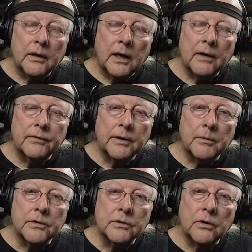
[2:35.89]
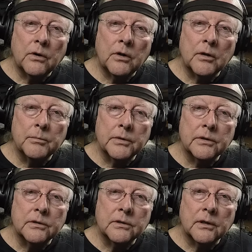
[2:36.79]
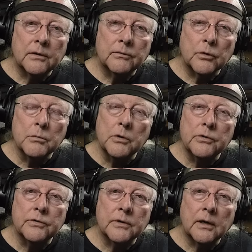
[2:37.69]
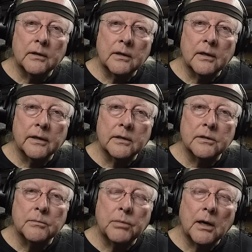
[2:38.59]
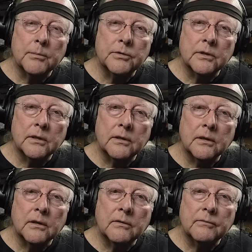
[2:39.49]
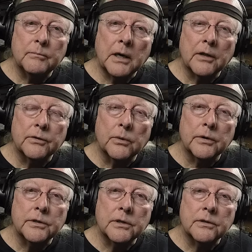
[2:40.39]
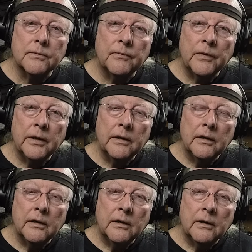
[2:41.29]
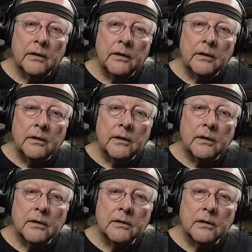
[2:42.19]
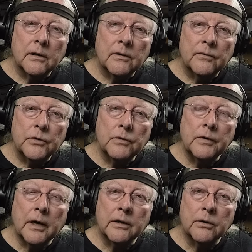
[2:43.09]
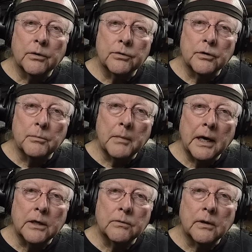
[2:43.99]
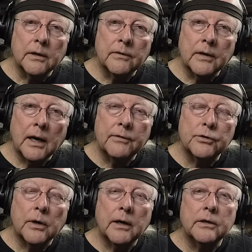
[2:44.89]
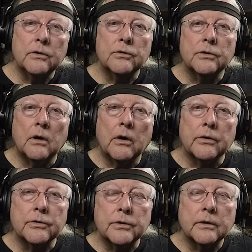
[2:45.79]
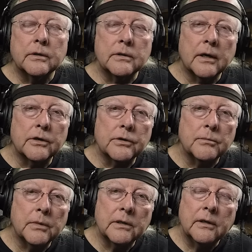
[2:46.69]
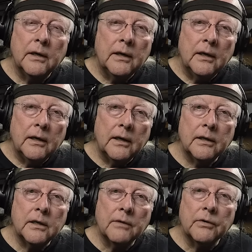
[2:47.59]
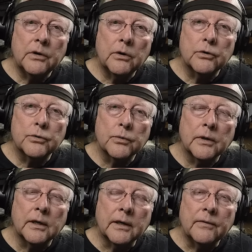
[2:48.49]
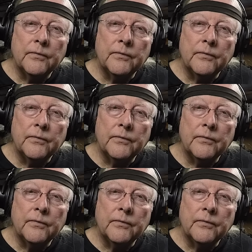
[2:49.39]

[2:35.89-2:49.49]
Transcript: forget what it's called, but removes clicks and pops and mouth noises. And you've got to go through it manually. I've tried using the auto section, but it never knows really